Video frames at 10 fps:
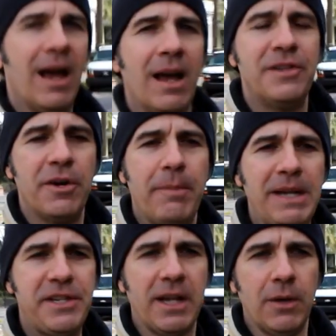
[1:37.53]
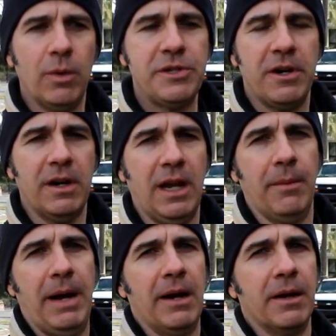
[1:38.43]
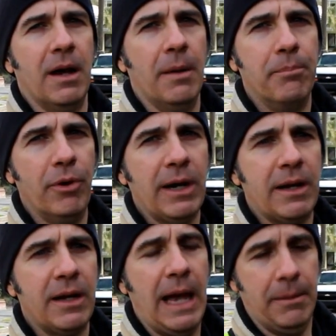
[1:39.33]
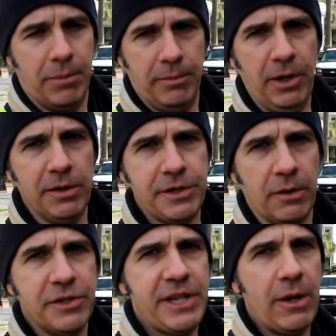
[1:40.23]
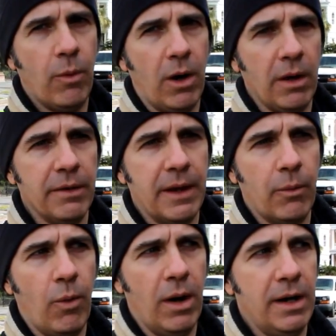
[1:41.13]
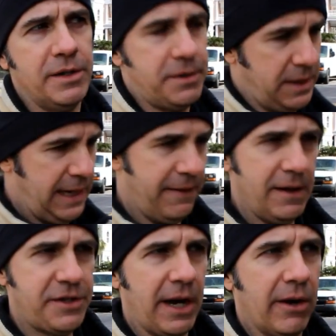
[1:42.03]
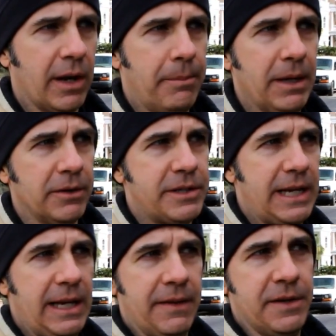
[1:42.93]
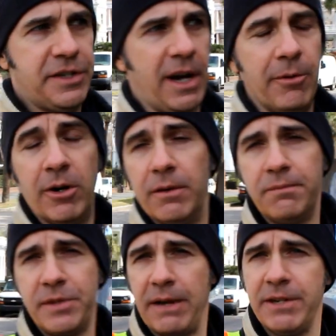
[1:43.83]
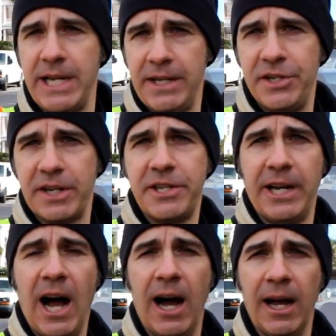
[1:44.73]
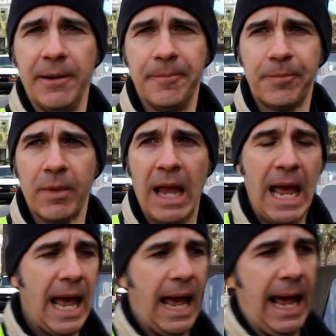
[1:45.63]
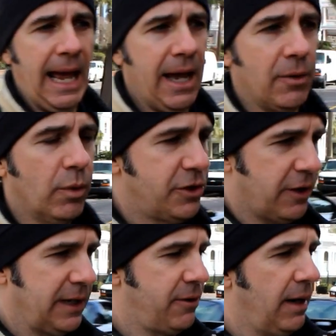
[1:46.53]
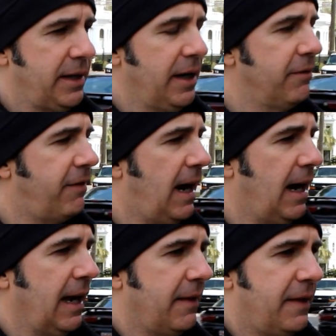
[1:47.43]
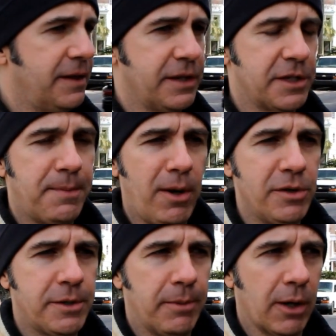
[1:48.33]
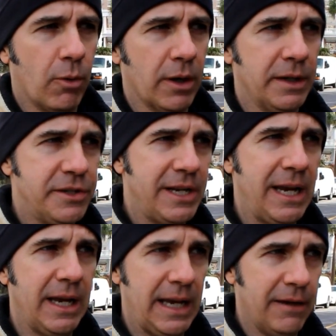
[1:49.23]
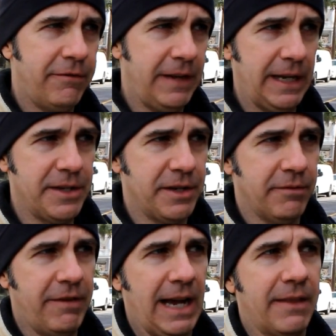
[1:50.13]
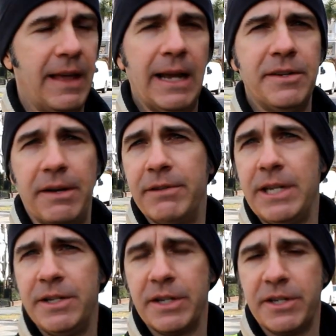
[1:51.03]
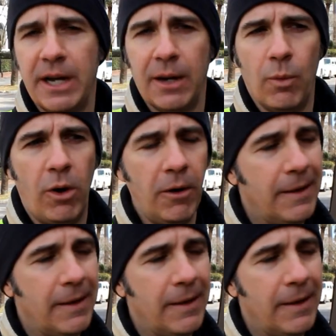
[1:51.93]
So basically we're talking about a brick and Bermuda stone seawall that was in this area built in the summer of 1769. And we're trying to identify this exposed brickwork and see if it is in fact that 1769 wall.